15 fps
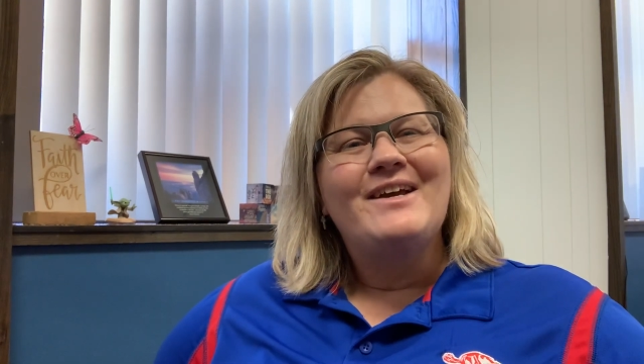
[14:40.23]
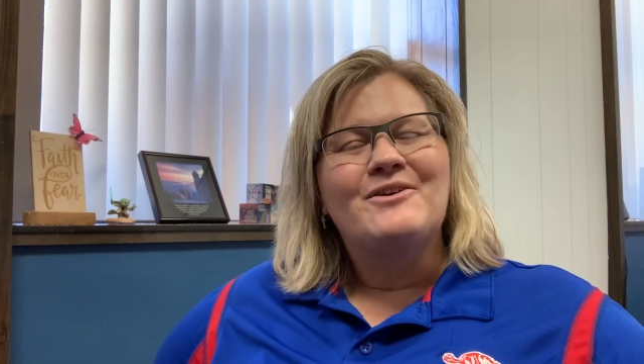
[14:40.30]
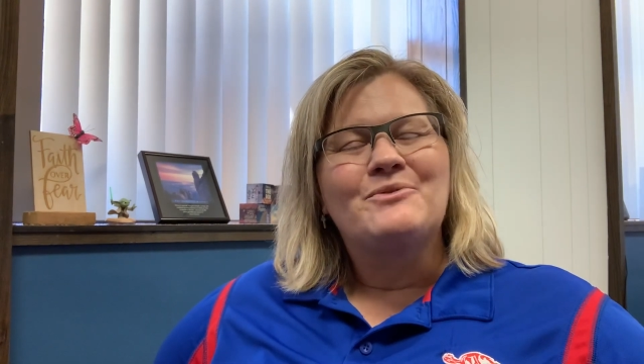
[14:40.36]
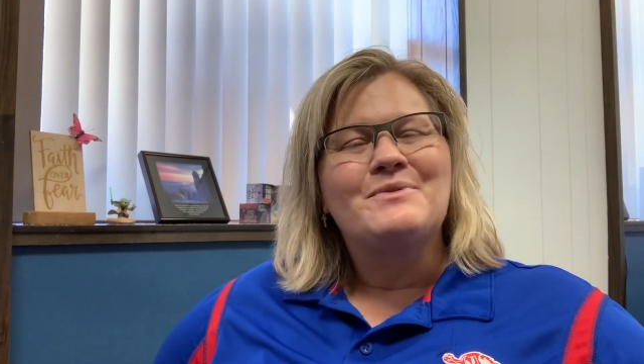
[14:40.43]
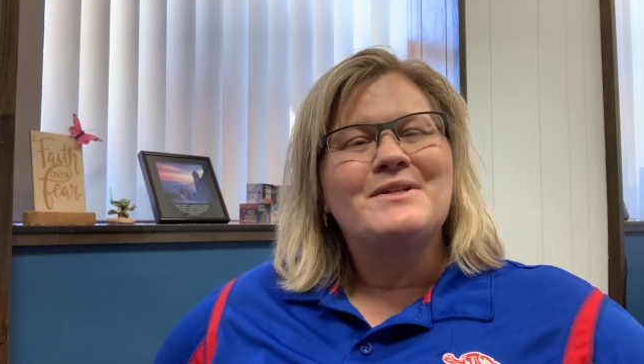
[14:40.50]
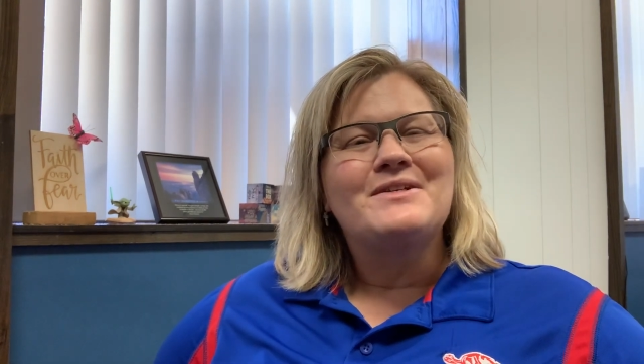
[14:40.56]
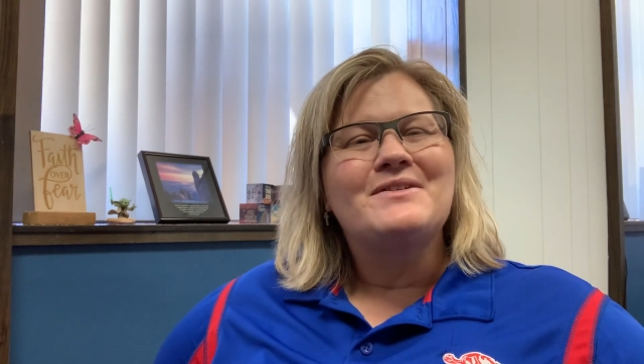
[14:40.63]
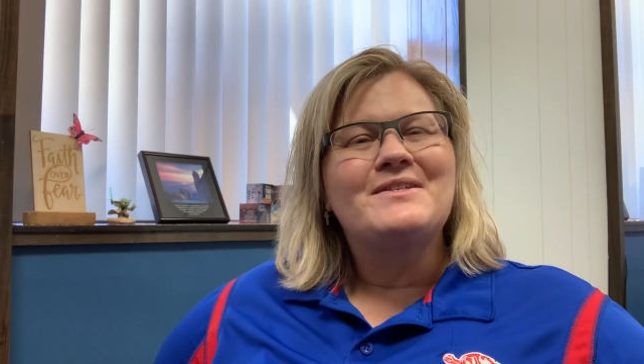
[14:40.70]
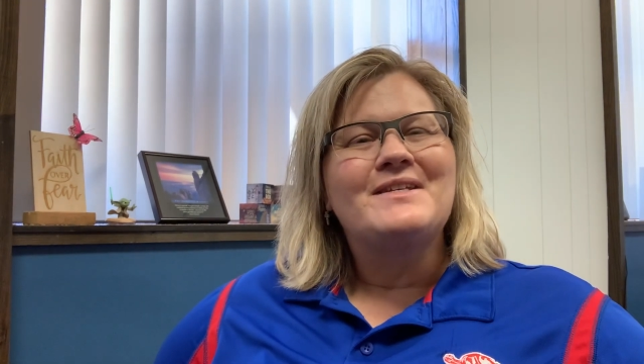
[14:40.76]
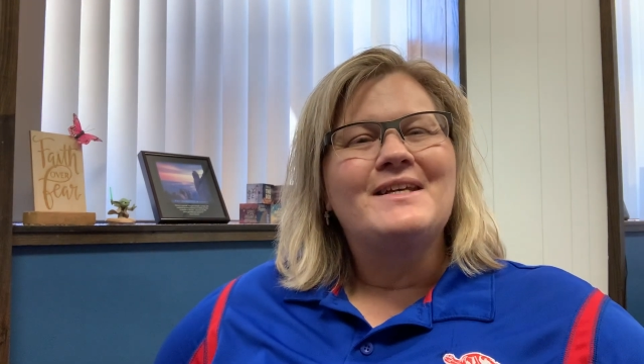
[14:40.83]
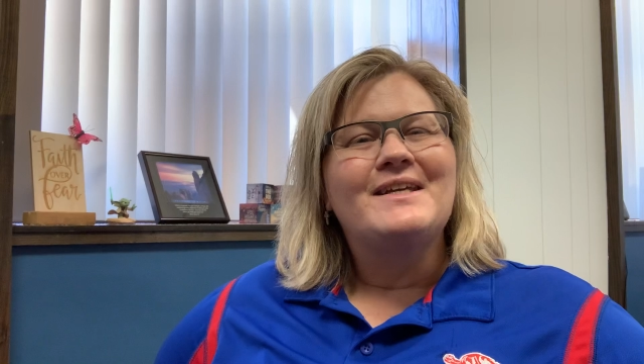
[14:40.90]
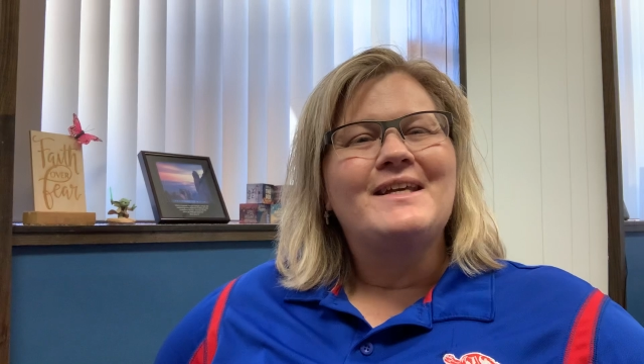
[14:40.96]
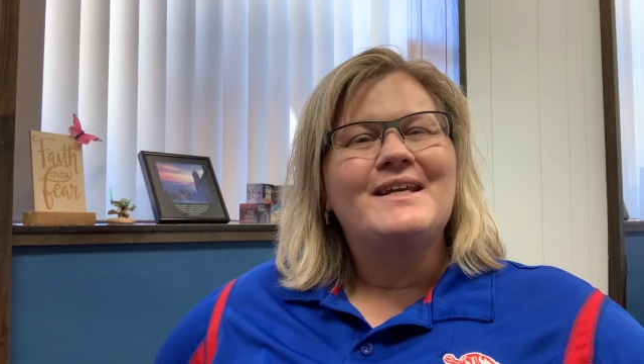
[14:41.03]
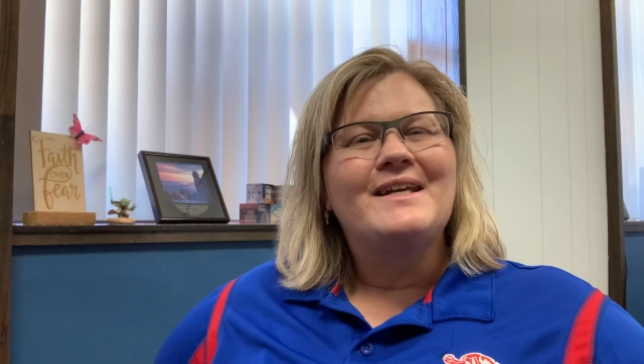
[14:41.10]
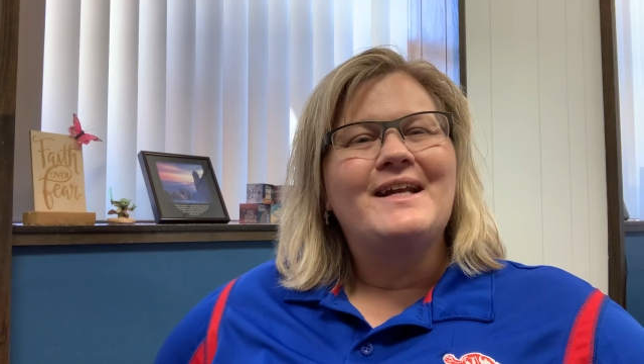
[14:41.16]
or when you see a
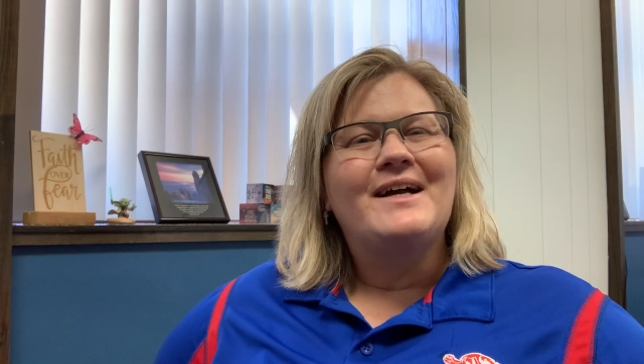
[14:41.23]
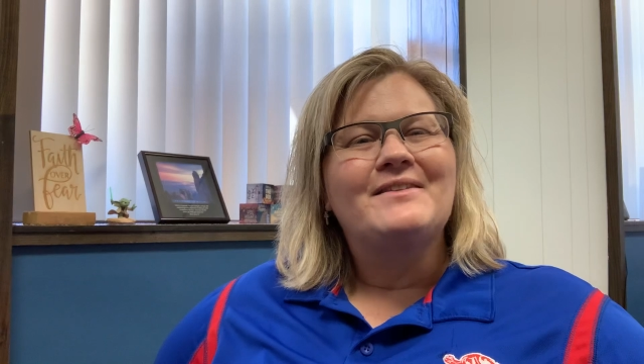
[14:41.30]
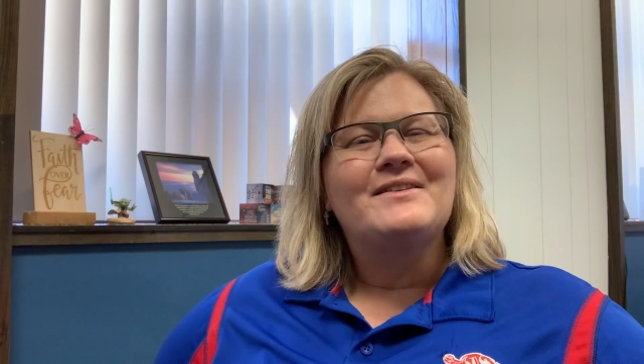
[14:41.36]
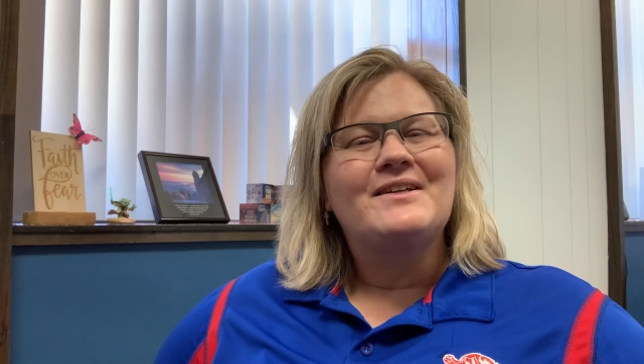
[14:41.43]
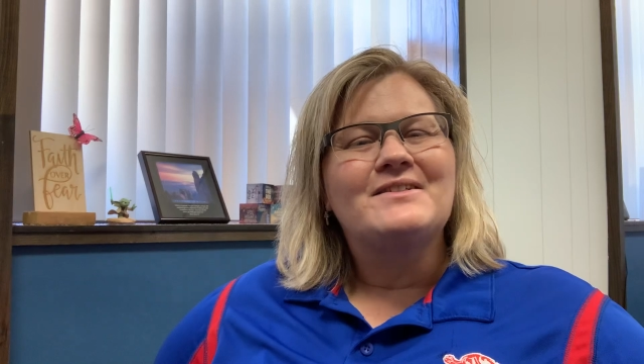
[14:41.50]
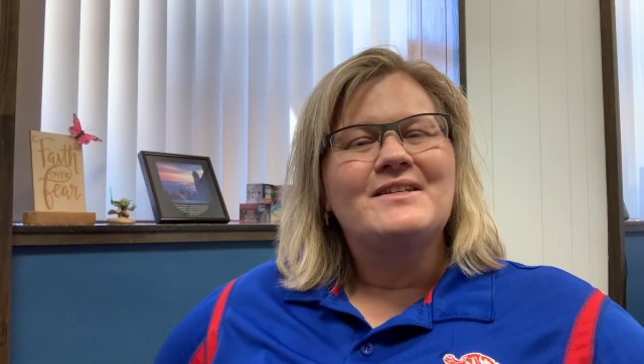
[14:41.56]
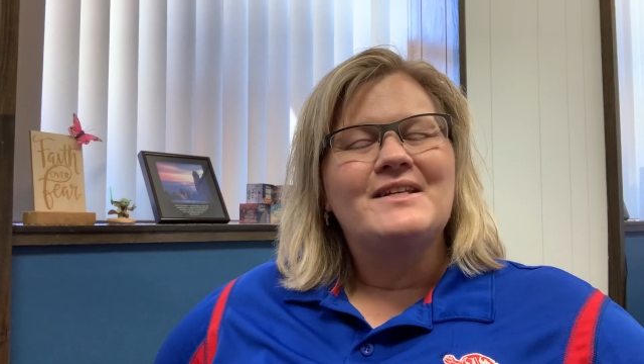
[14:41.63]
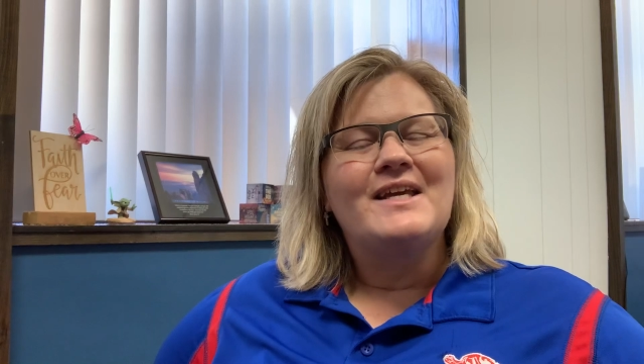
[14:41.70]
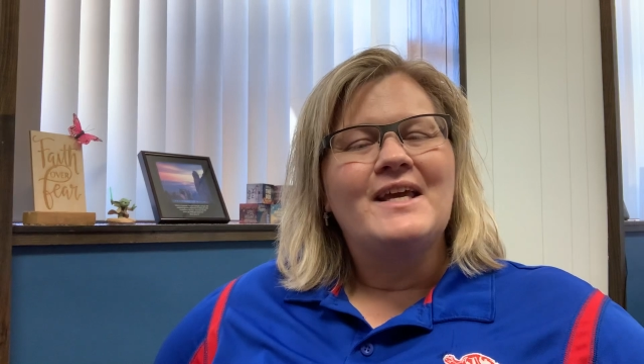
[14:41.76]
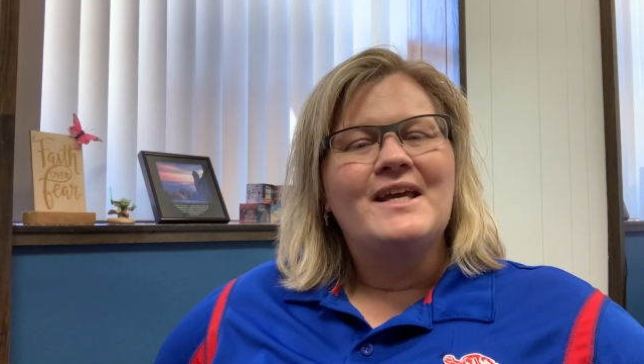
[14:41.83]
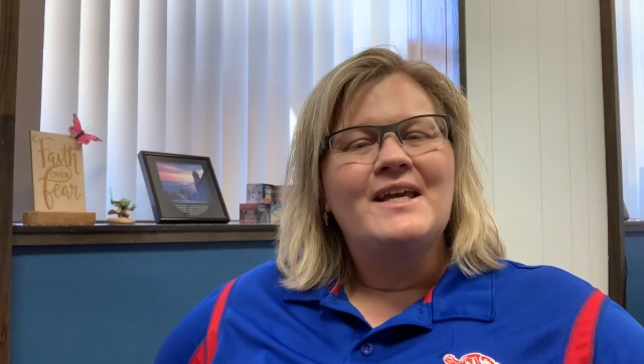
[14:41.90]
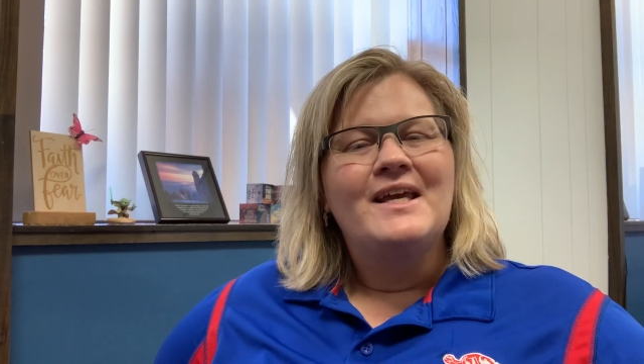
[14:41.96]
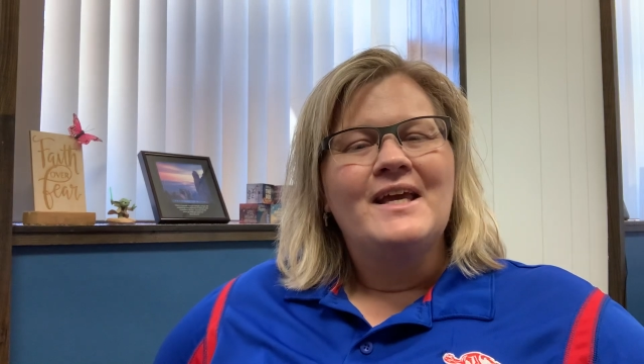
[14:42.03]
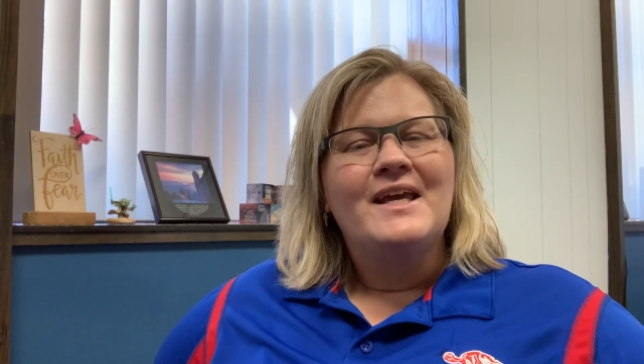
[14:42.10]
kid out there today,